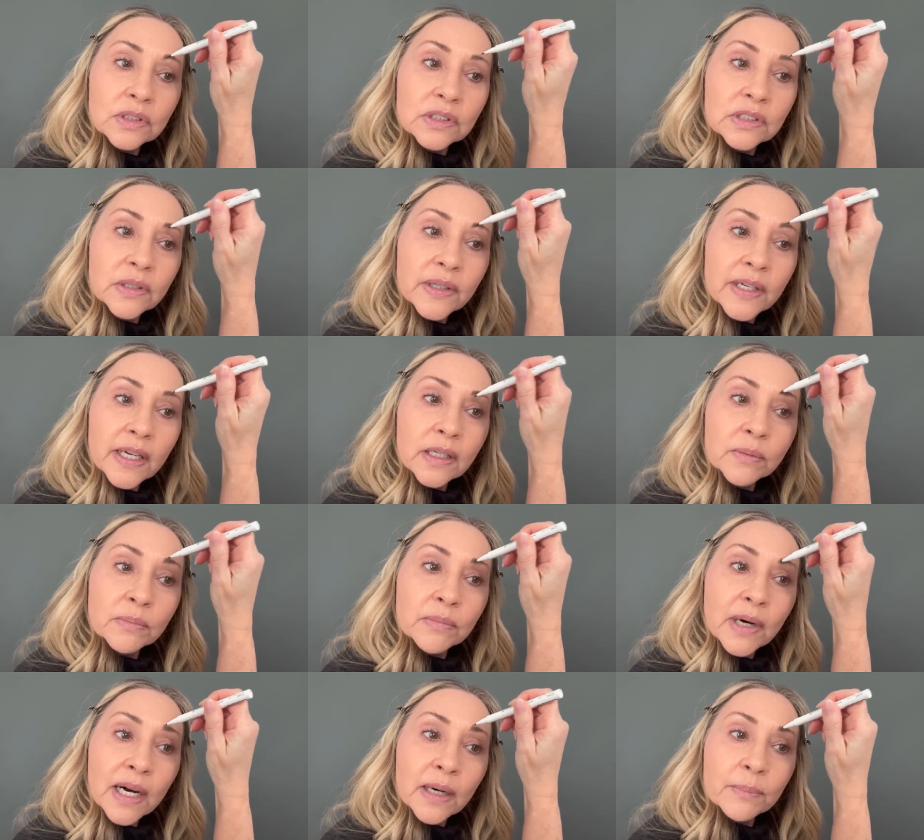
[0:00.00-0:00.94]
So again,
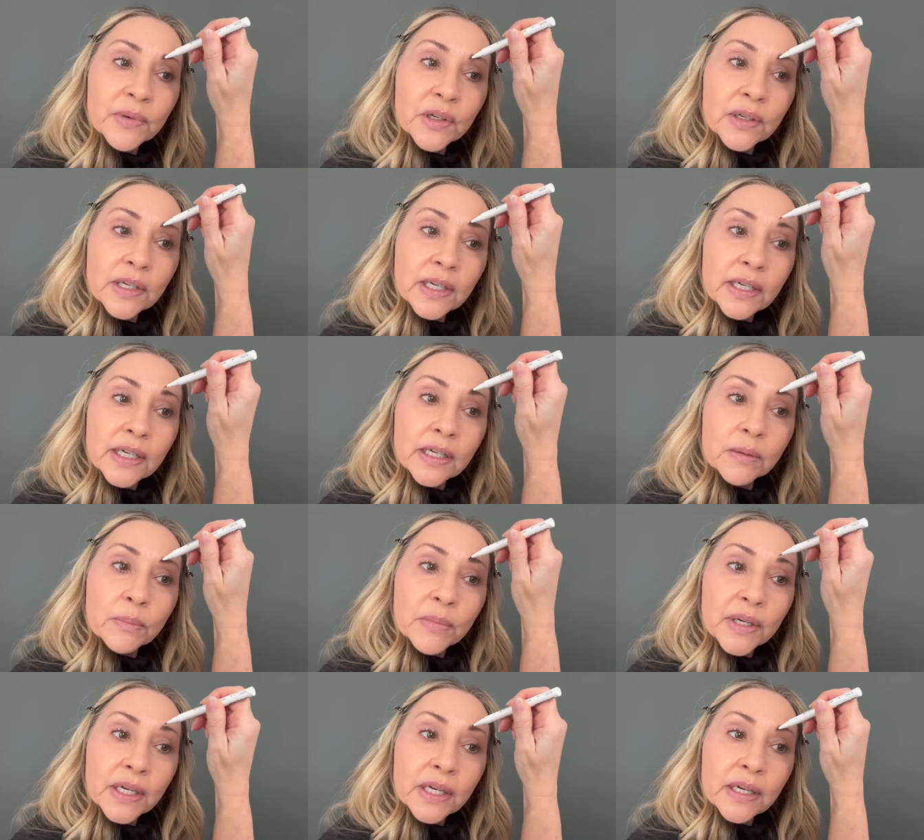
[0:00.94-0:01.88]
Mob Beauty can
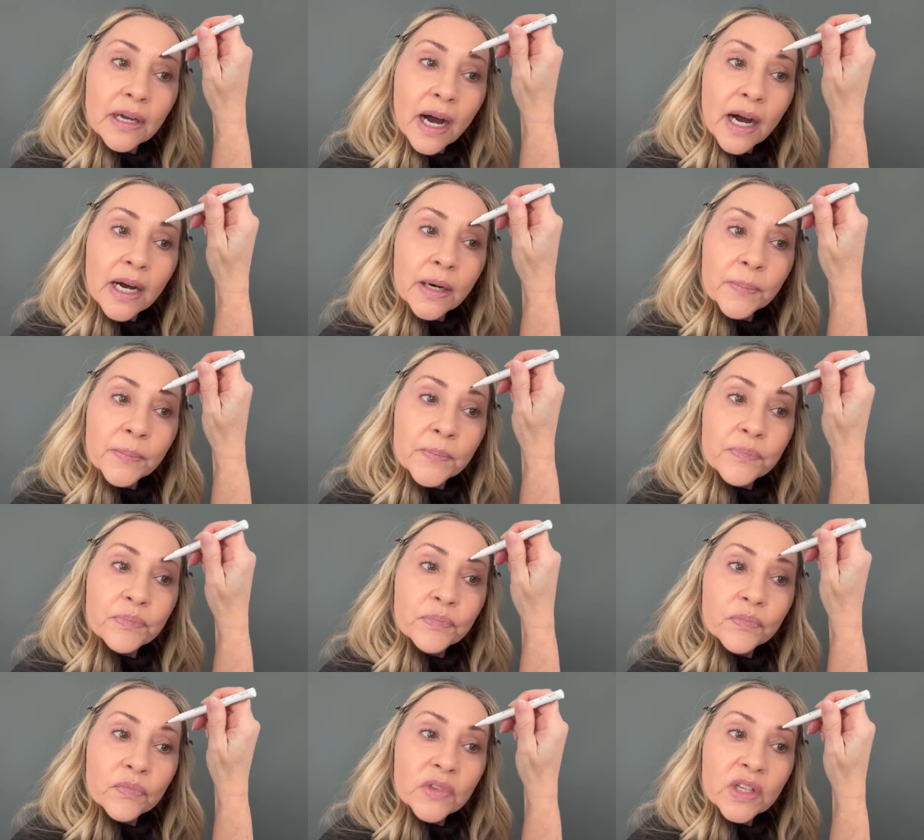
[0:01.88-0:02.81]
be um,
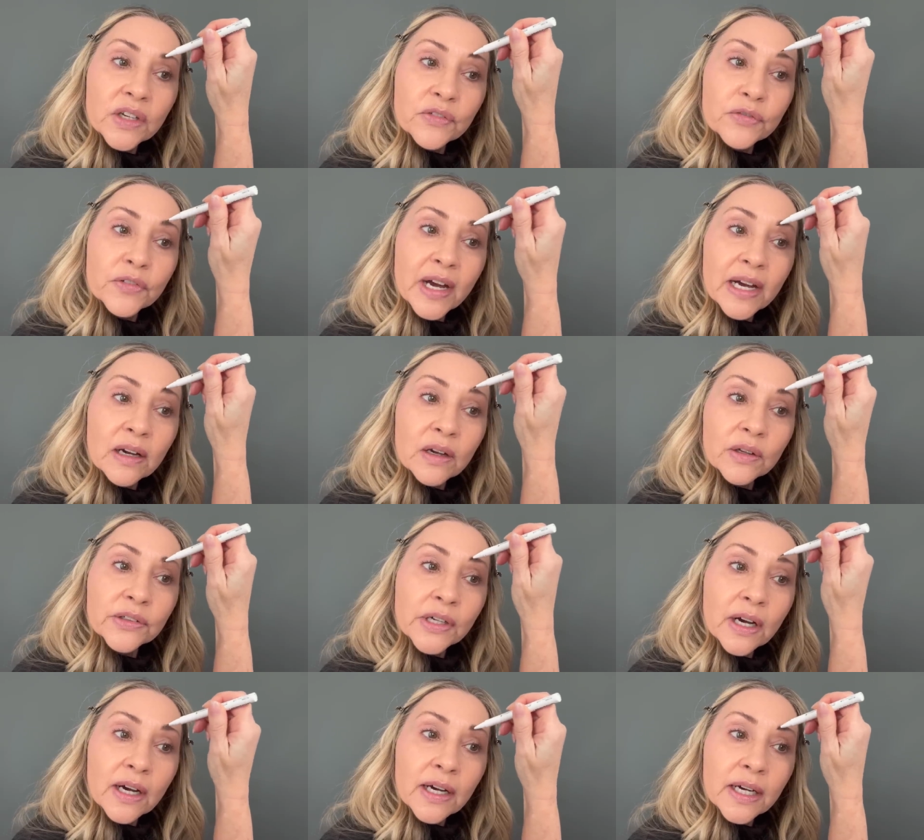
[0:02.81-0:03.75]
found
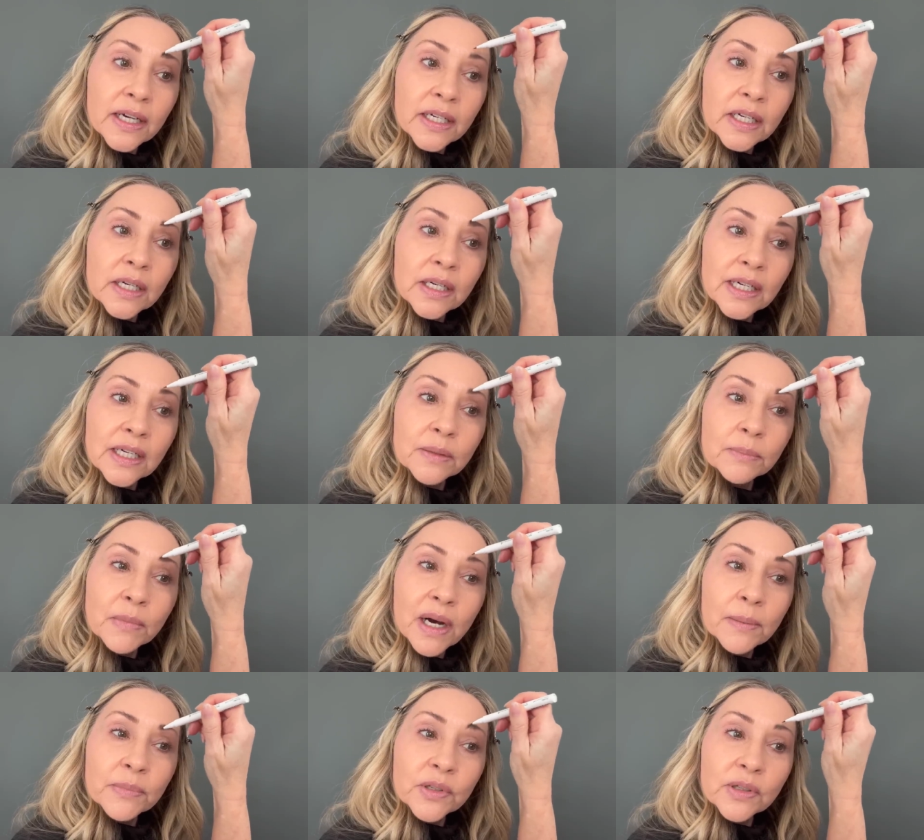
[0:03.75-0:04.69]
on uh,
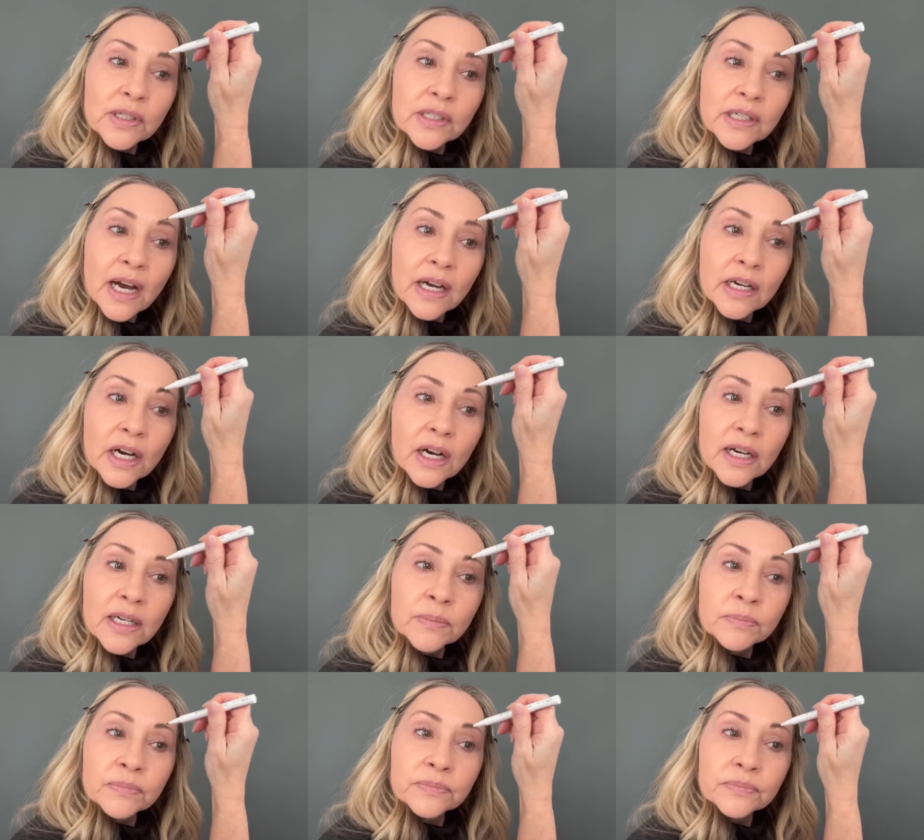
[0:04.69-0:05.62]

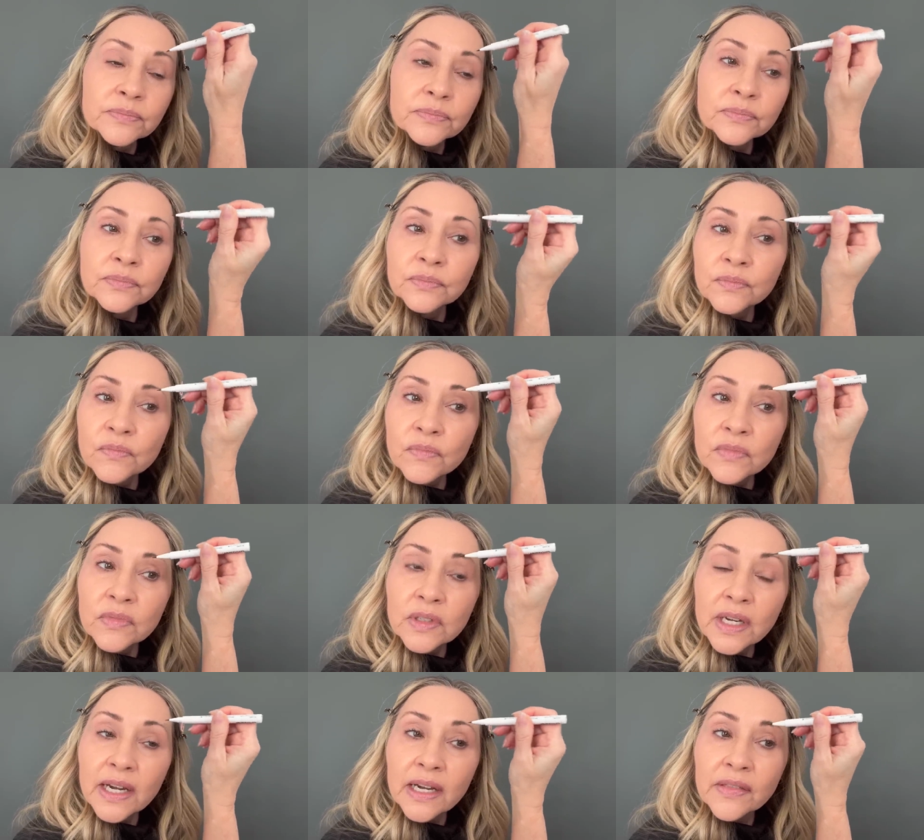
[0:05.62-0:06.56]
mobbeauty.com
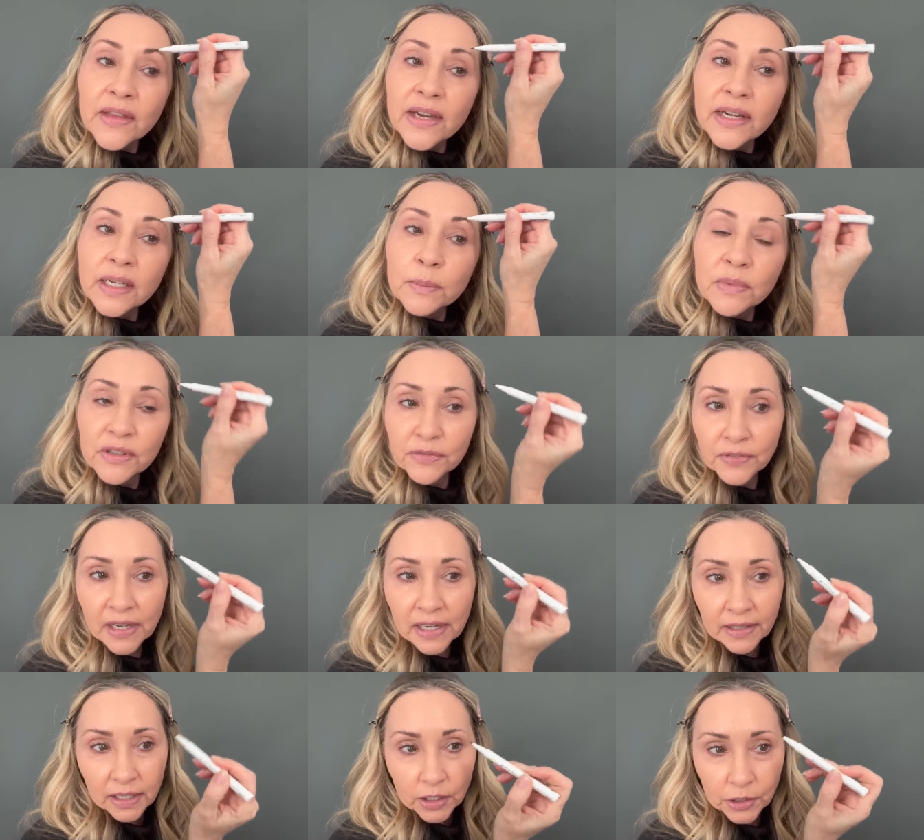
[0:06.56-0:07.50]
and they can be
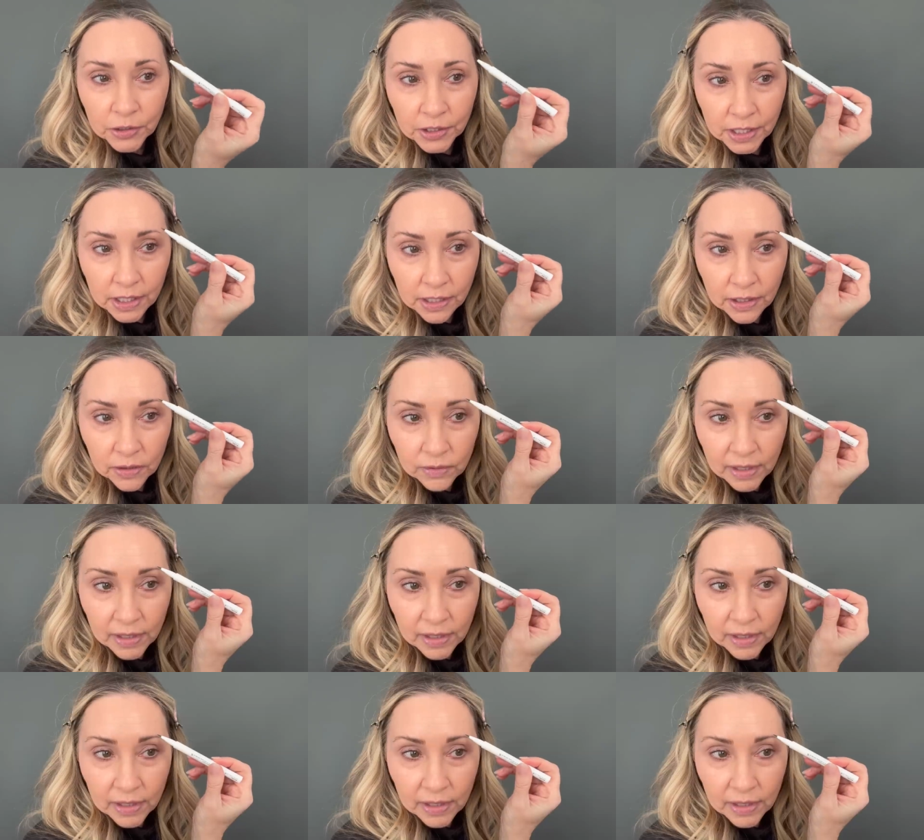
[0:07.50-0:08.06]
found at Credo.